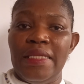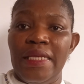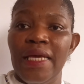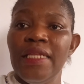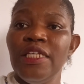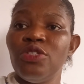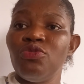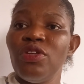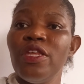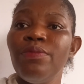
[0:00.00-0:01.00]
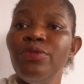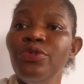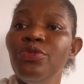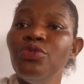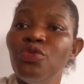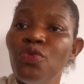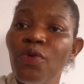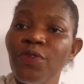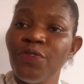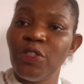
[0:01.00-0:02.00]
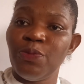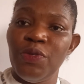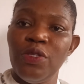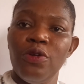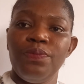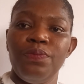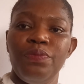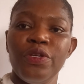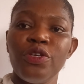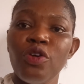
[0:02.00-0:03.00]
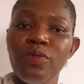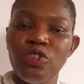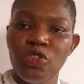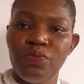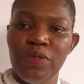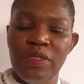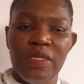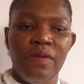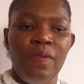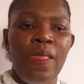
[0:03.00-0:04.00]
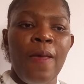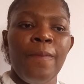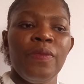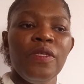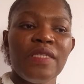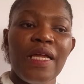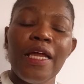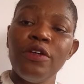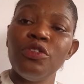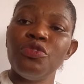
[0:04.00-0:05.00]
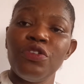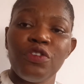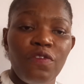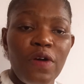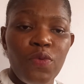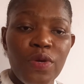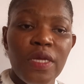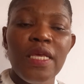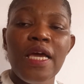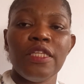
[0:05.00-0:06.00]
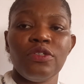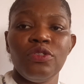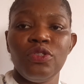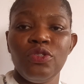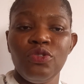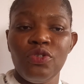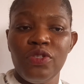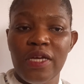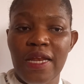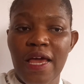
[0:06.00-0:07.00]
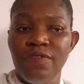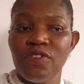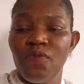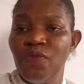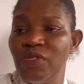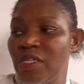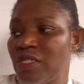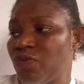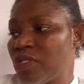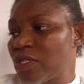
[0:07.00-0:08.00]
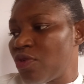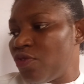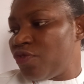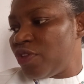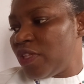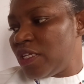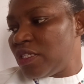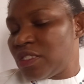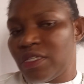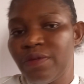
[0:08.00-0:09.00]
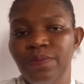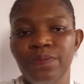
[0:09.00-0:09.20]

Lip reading: then it will enable you to speed up, bring you up to speed. These allow you to recover quickly and continue with their lives and business with confidence.